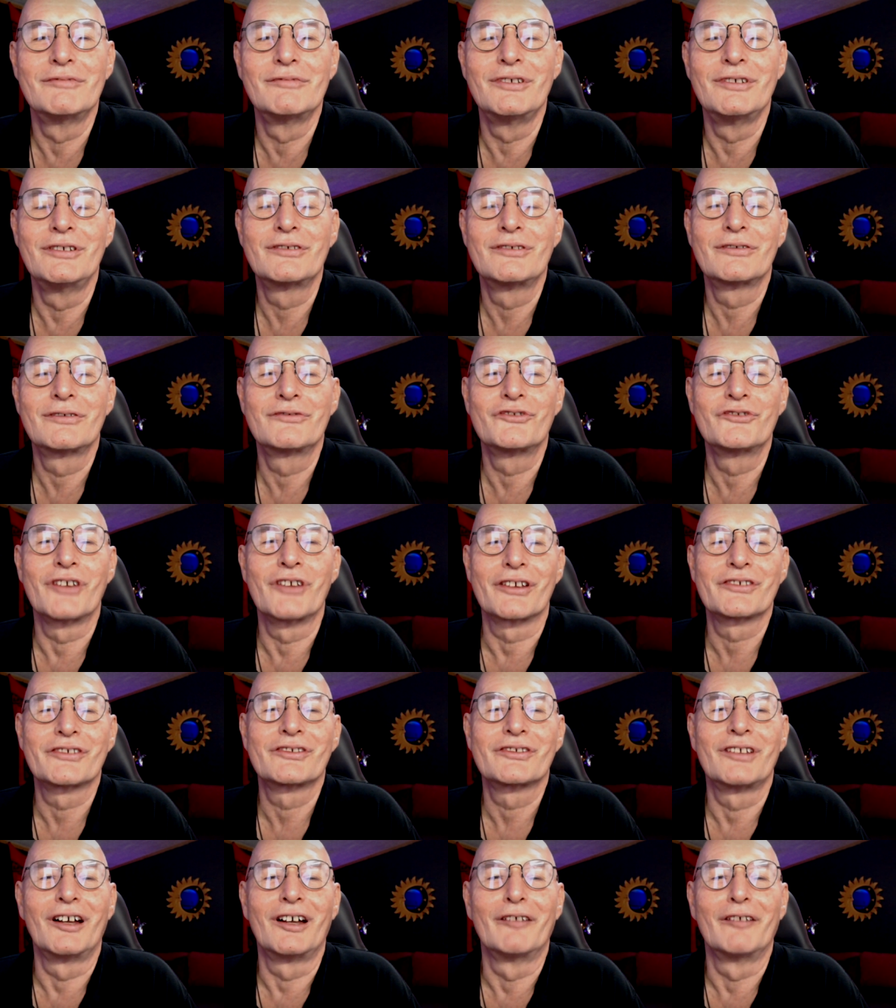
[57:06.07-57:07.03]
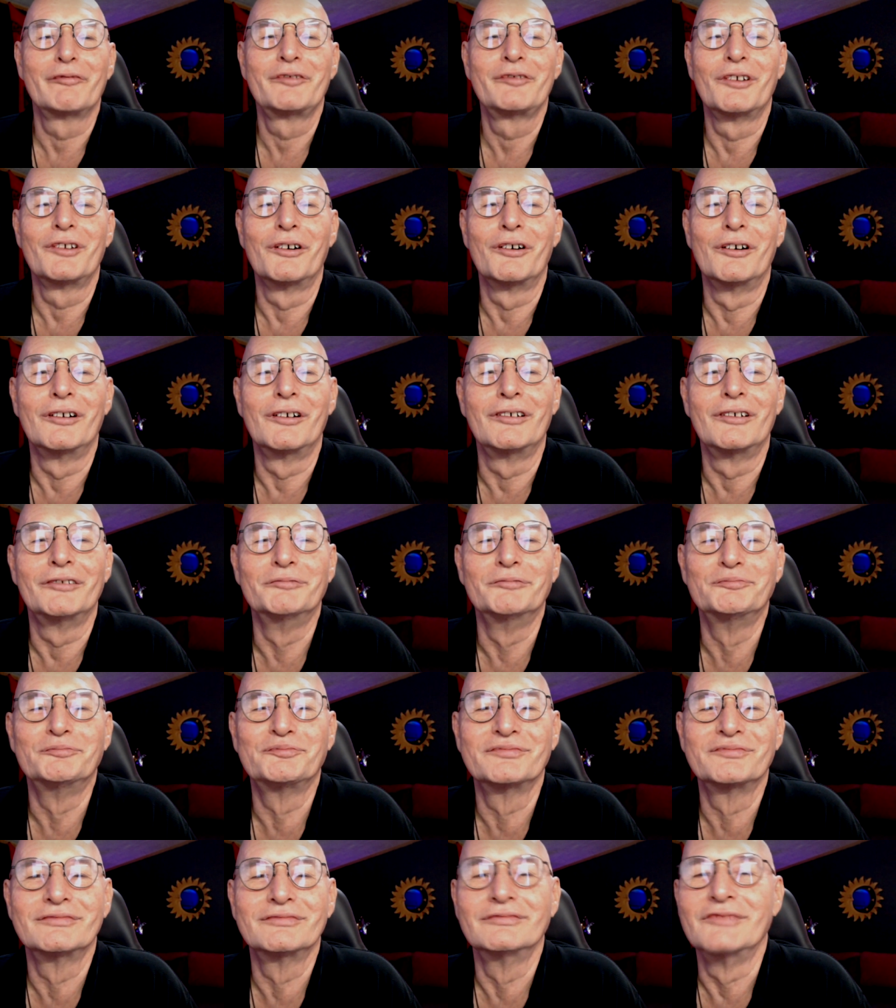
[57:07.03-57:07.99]
is just after all.
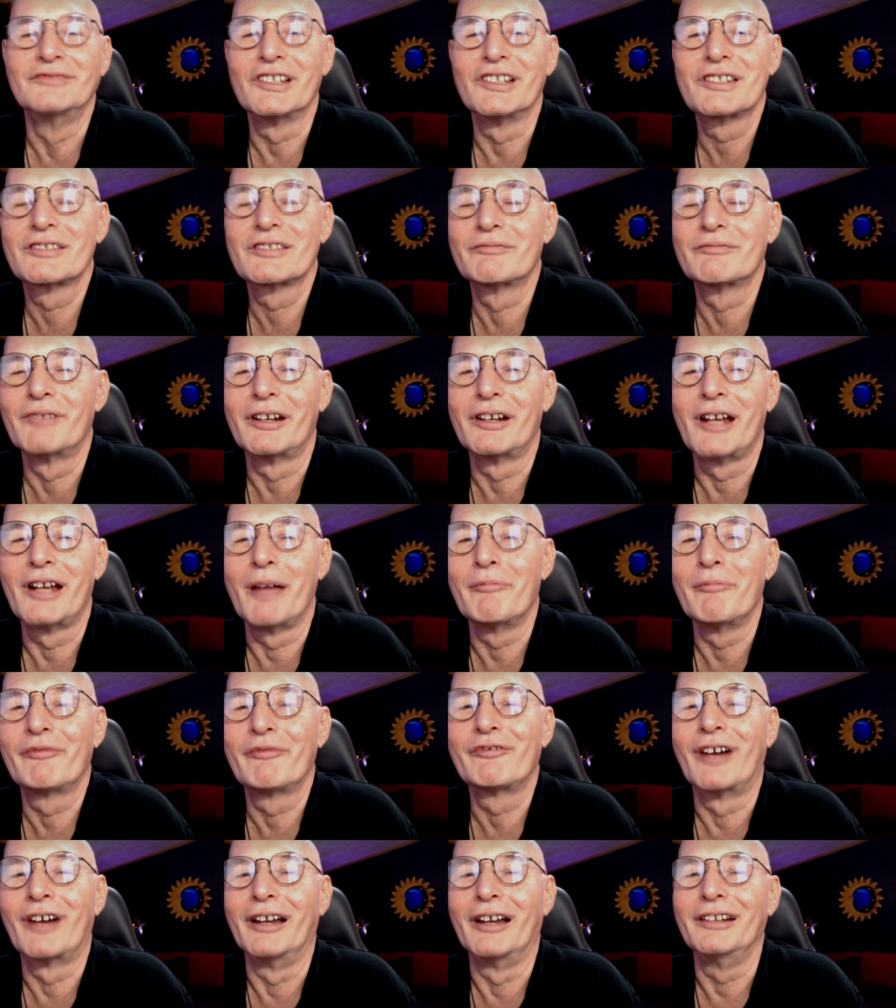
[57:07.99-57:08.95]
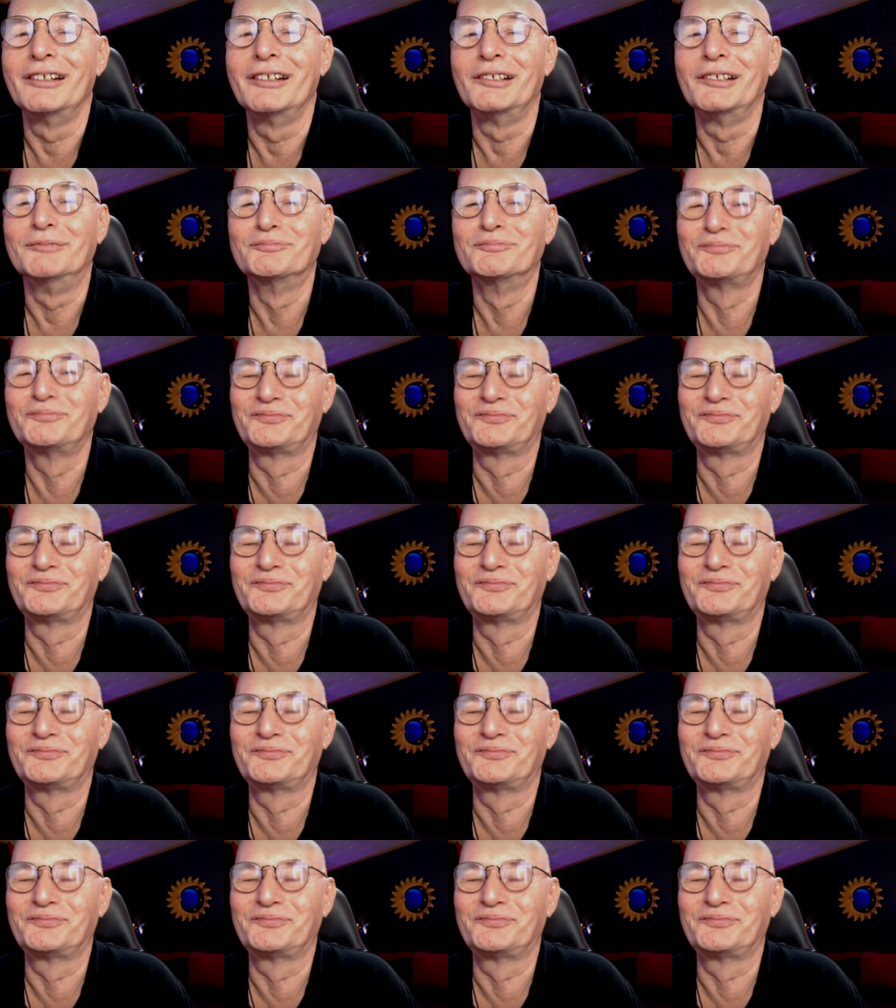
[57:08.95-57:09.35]
That's what I'm finding.